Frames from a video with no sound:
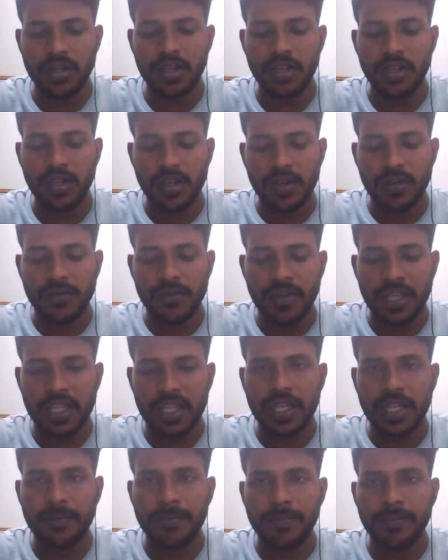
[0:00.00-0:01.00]
in always
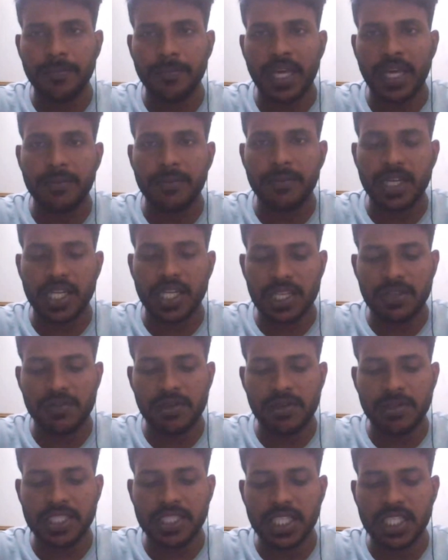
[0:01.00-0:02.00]
block,
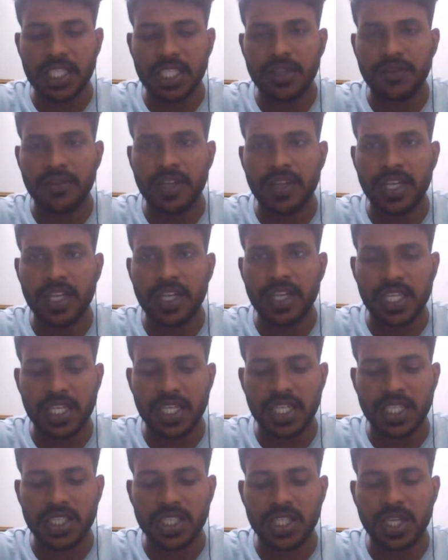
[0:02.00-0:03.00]

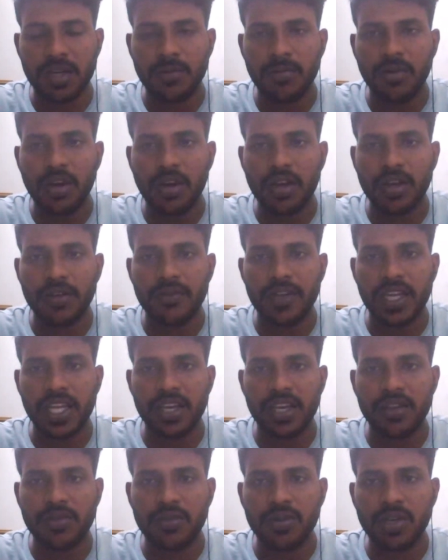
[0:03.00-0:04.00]
always
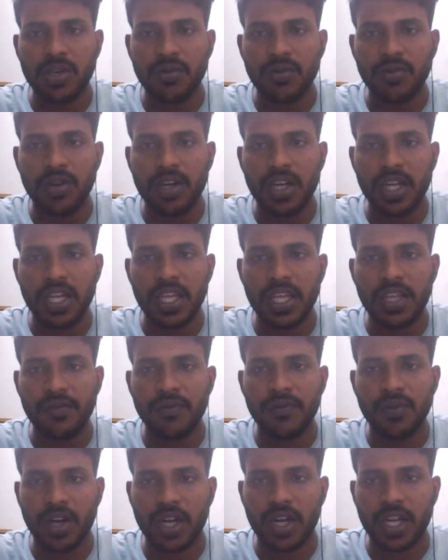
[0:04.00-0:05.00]
block will be
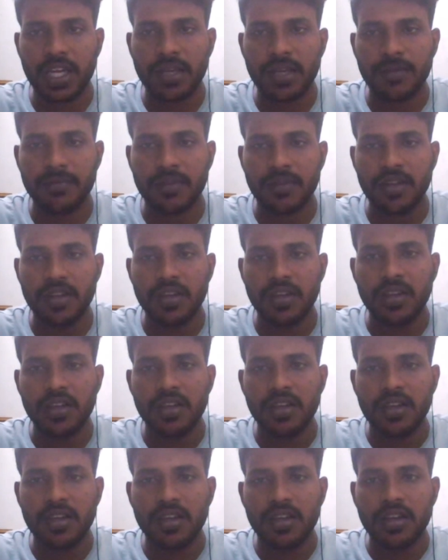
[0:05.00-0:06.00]
execute when
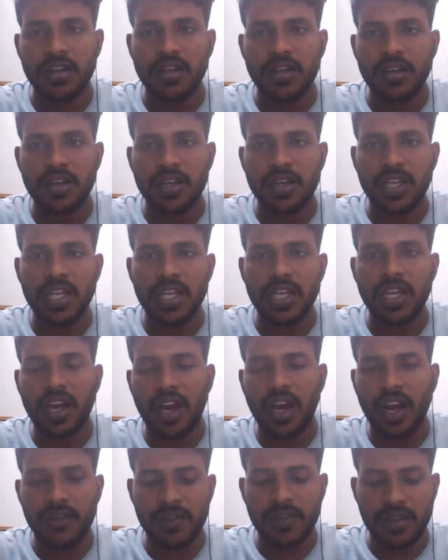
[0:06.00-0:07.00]
the parameters
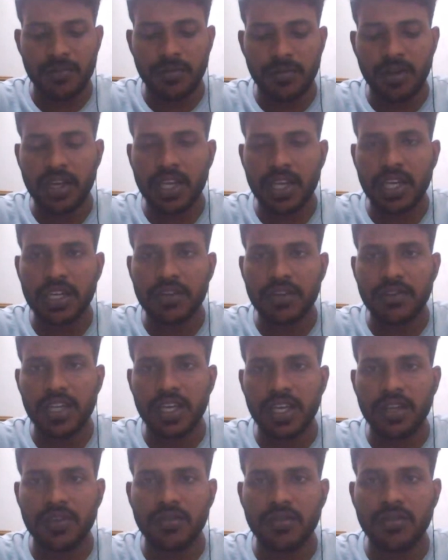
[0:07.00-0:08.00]
will change, whereas in
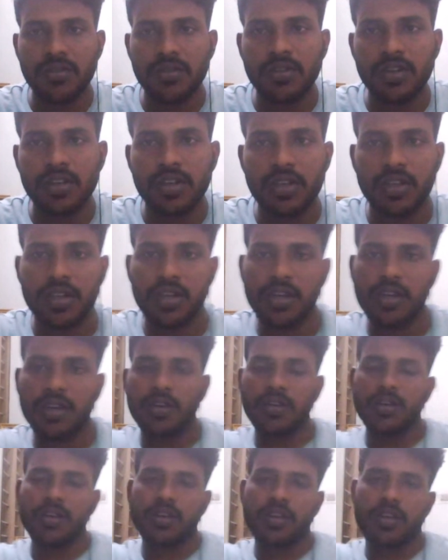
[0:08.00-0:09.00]
initial block will
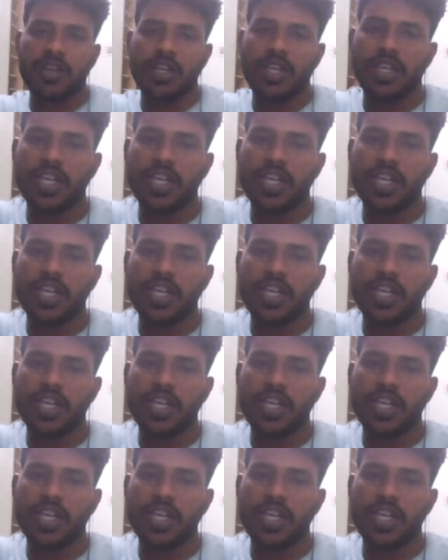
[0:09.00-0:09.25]
execute